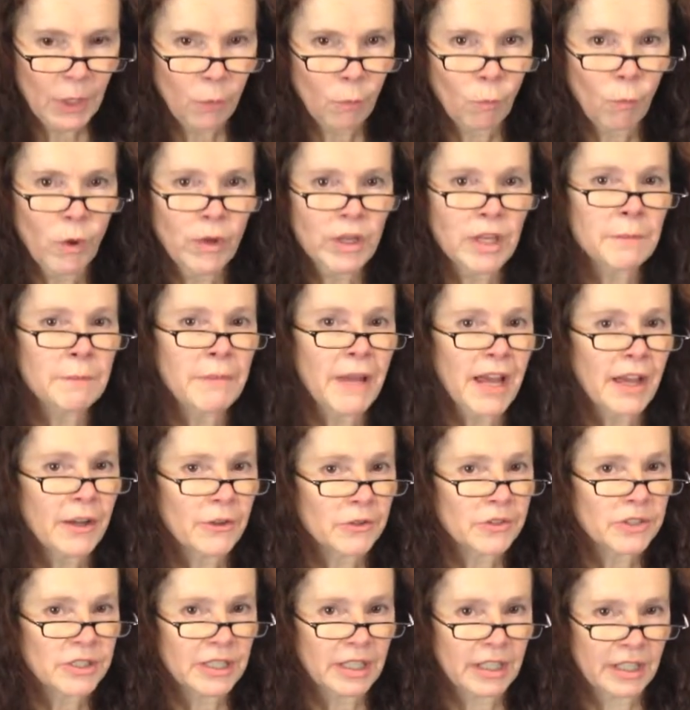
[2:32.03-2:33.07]
One
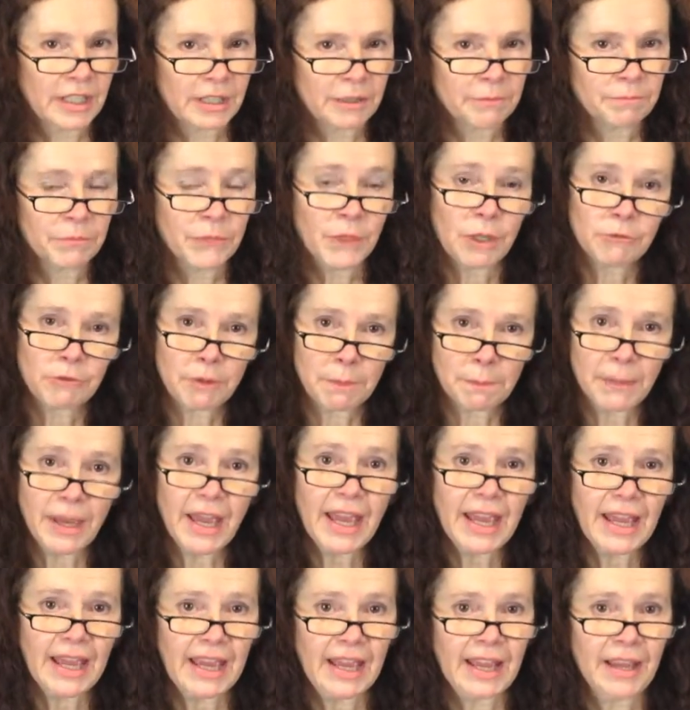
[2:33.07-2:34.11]
about
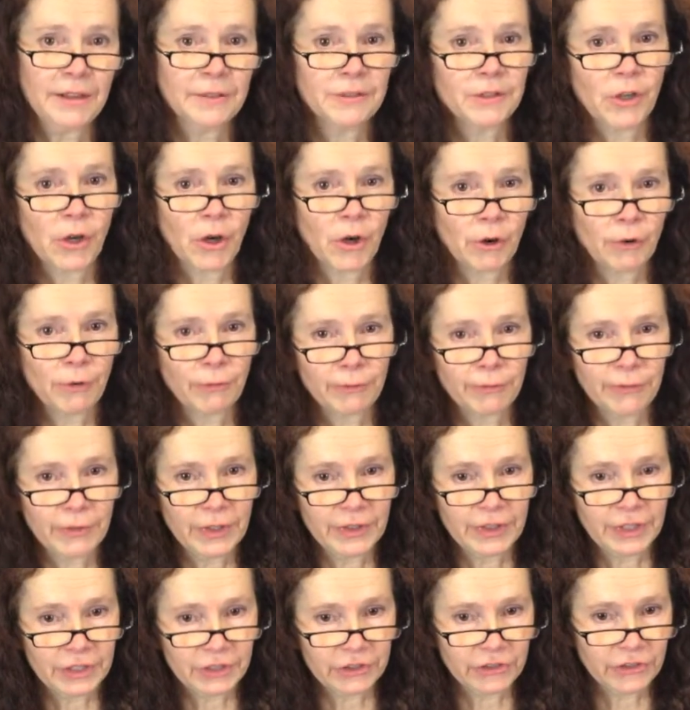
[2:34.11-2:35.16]
repair of
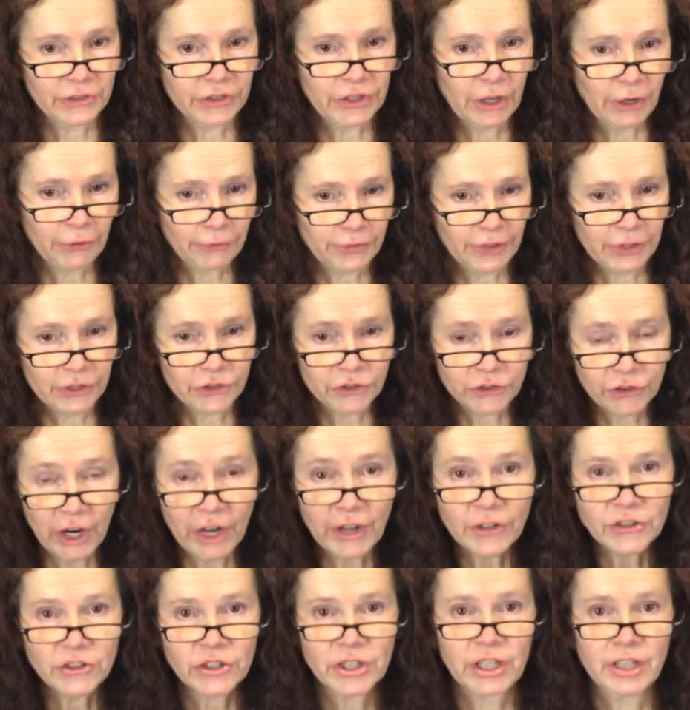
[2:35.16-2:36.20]
the
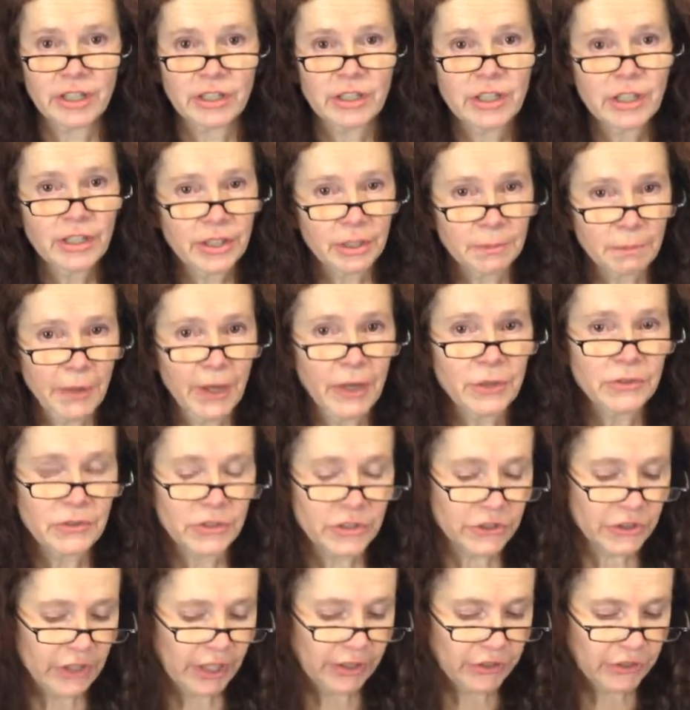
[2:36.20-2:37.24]
structure, the bone
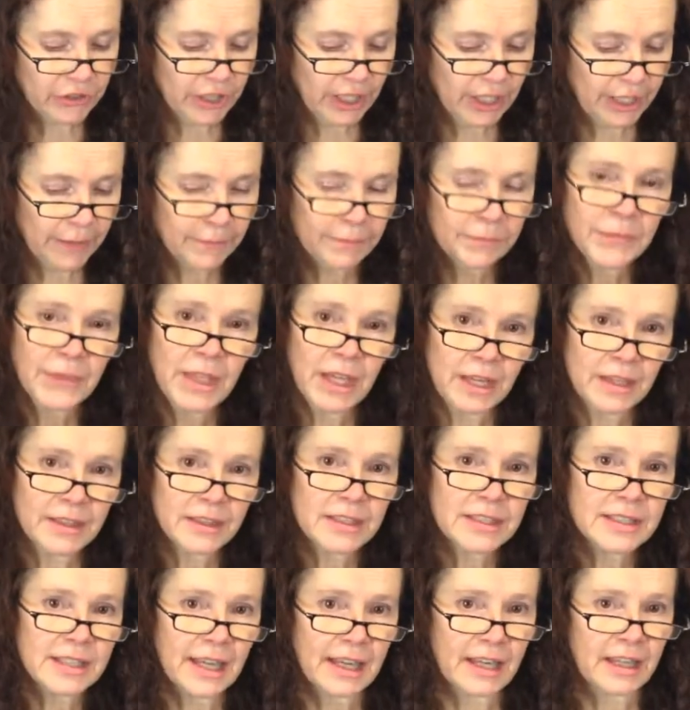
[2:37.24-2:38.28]
structure, and
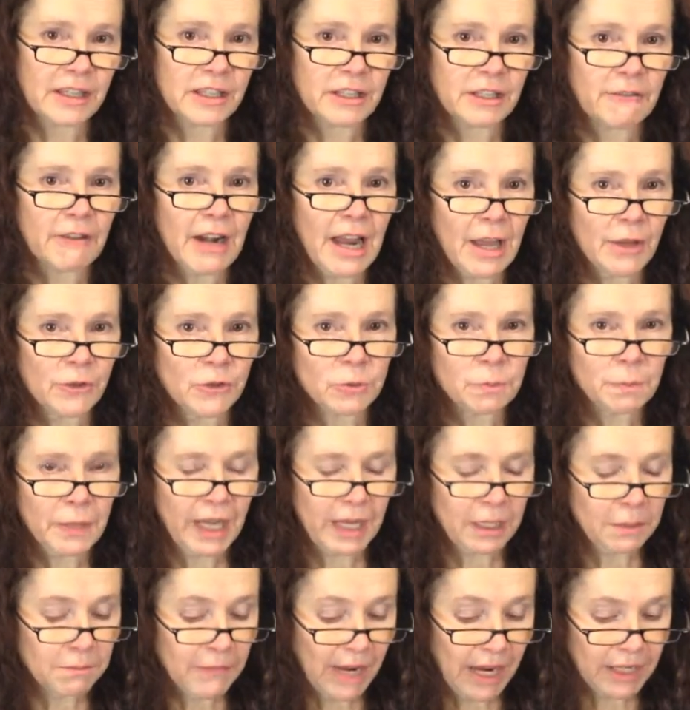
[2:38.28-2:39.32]
the second around
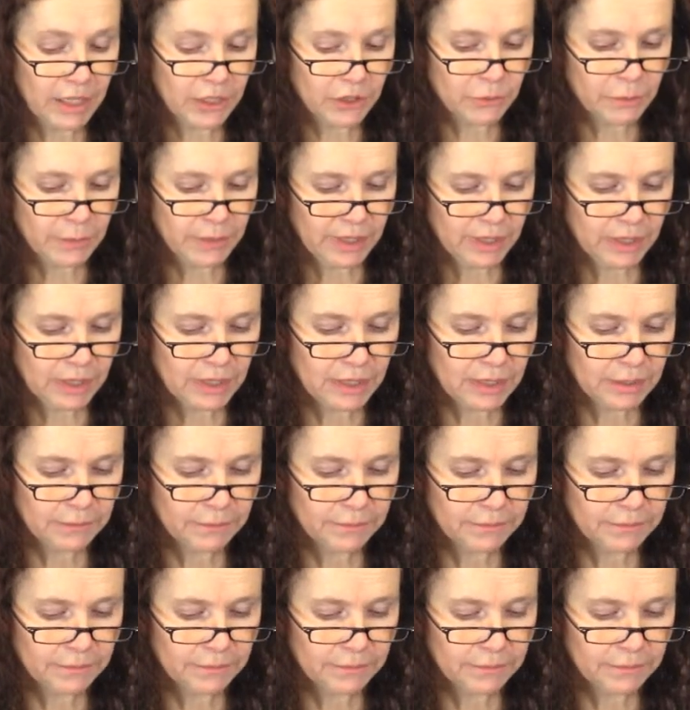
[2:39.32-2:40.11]
pain management.